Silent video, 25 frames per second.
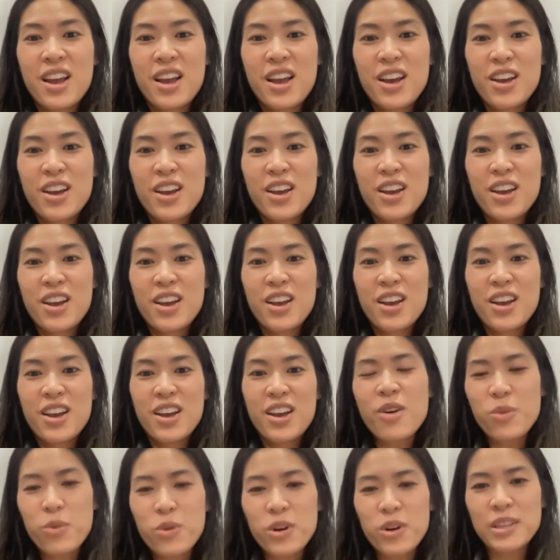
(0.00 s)
So
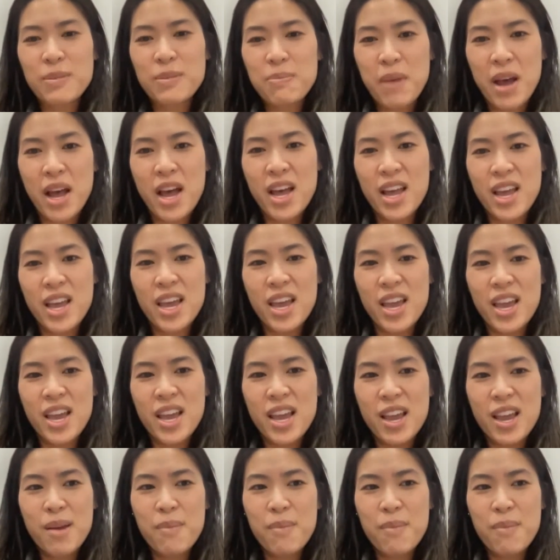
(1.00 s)
that was my